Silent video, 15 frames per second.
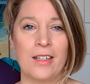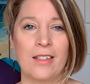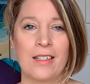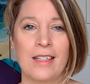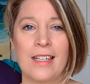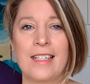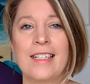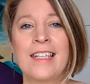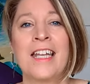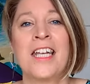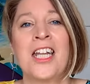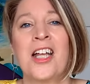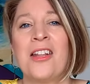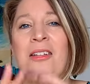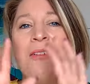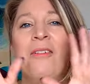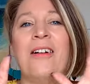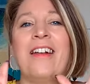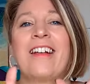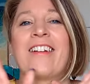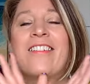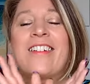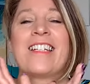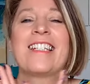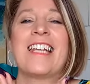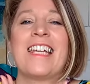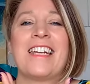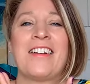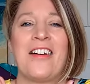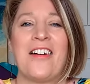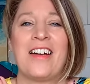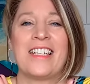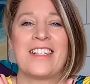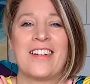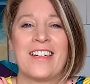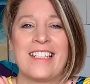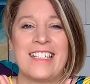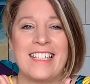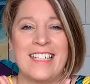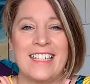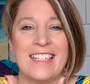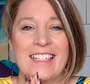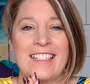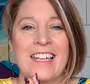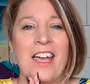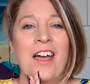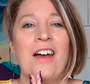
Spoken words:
So this is another one of Christine and I's ideas